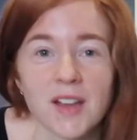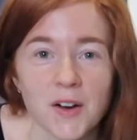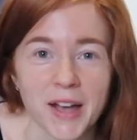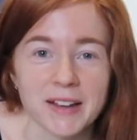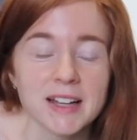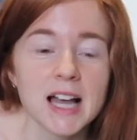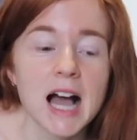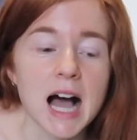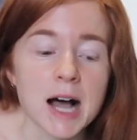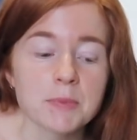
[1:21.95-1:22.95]
Okay,
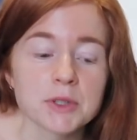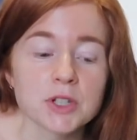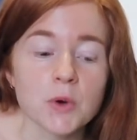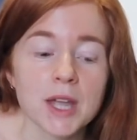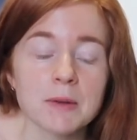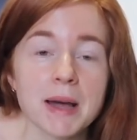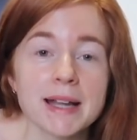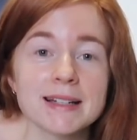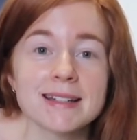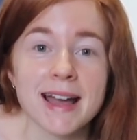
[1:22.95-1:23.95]
so in my
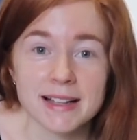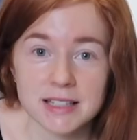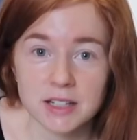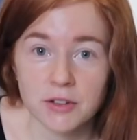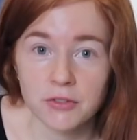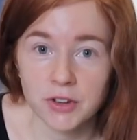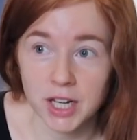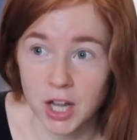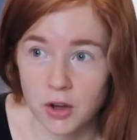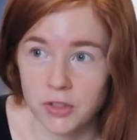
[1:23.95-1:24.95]
next
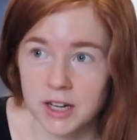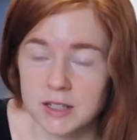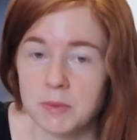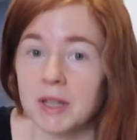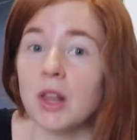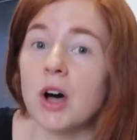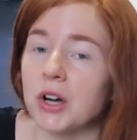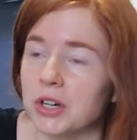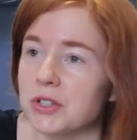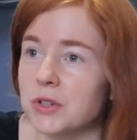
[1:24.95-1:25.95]
video that is a bit
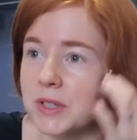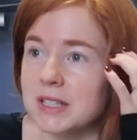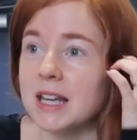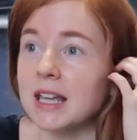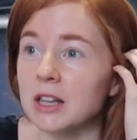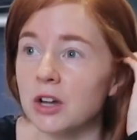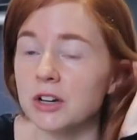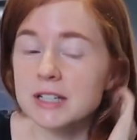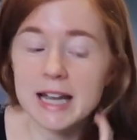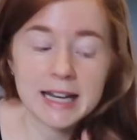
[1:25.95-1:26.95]
longer, so it's taking
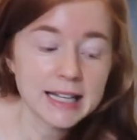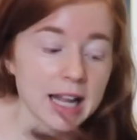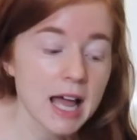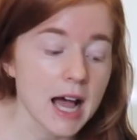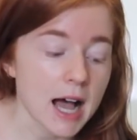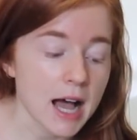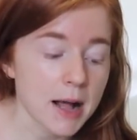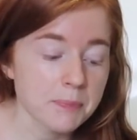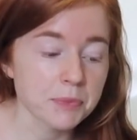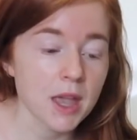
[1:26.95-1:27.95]
longer to edit,
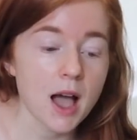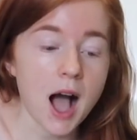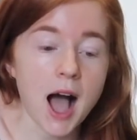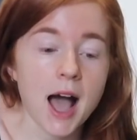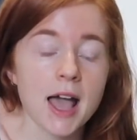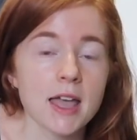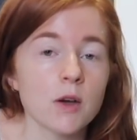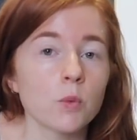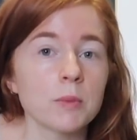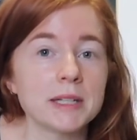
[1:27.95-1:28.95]

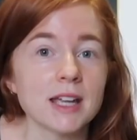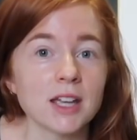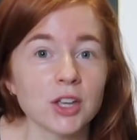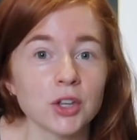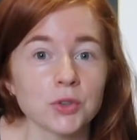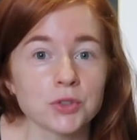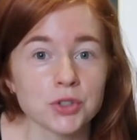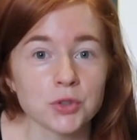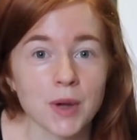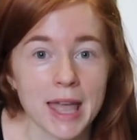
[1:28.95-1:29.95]
I will be taking you
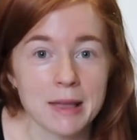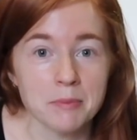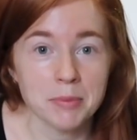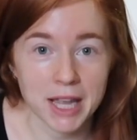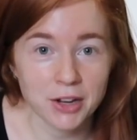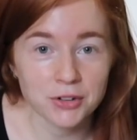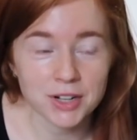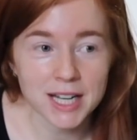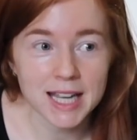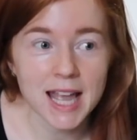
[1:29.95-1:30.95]
to a
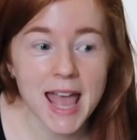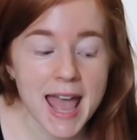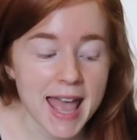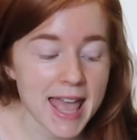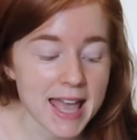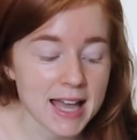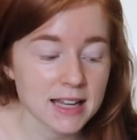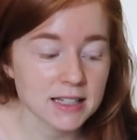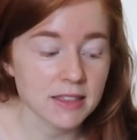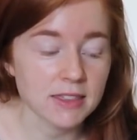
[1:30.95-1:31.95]
bakery,
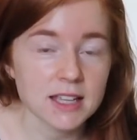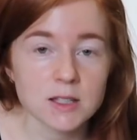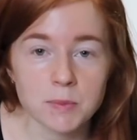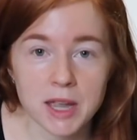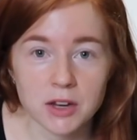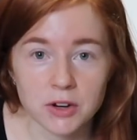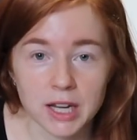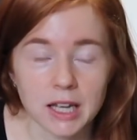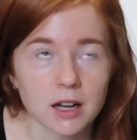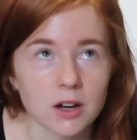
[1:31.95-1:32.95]
and this
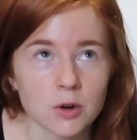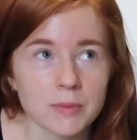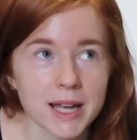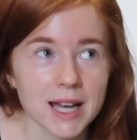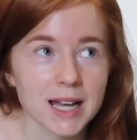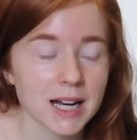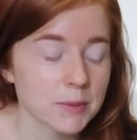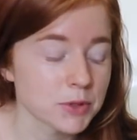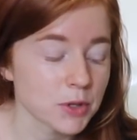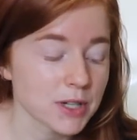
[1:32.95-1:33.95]
bakery, oh my god,
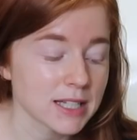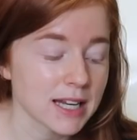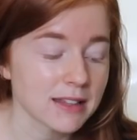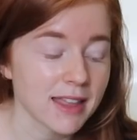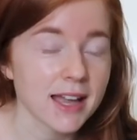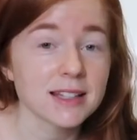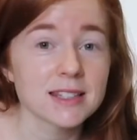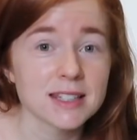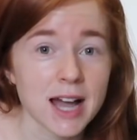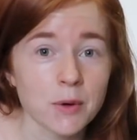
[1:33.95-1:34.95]
I'm so excited. They had
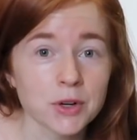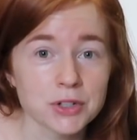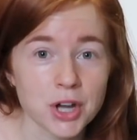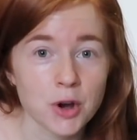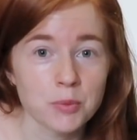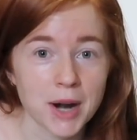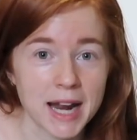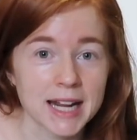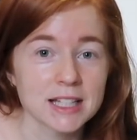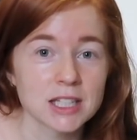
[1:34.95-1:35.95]
sourdough
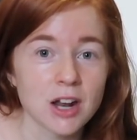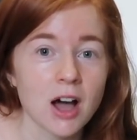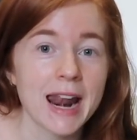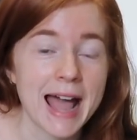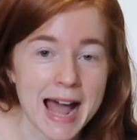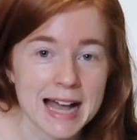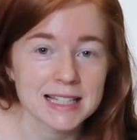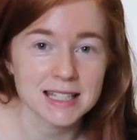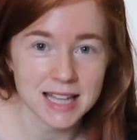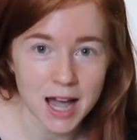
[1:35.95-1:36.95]
bread. It's not
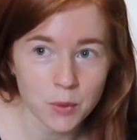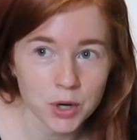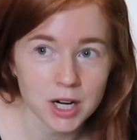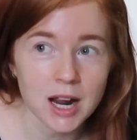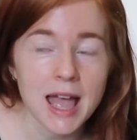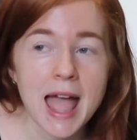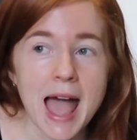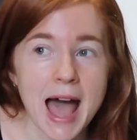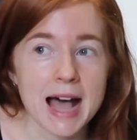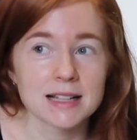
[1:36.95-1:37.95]
as sour
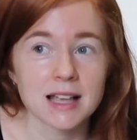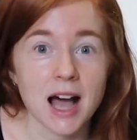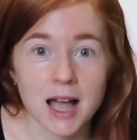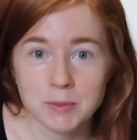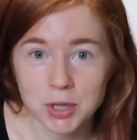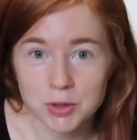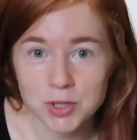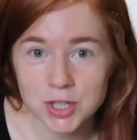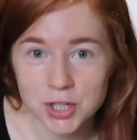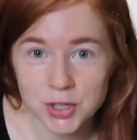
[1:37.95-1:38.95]
as I'm
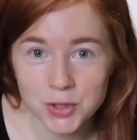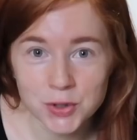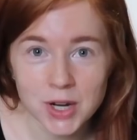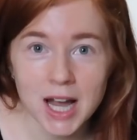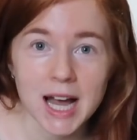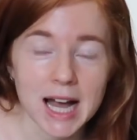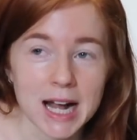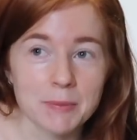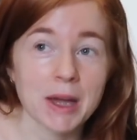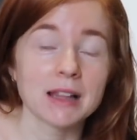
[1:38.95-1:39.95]
used to.
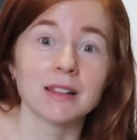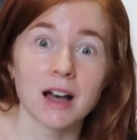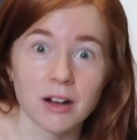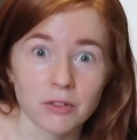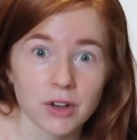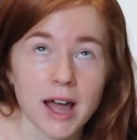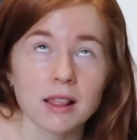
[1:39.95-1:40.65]
I love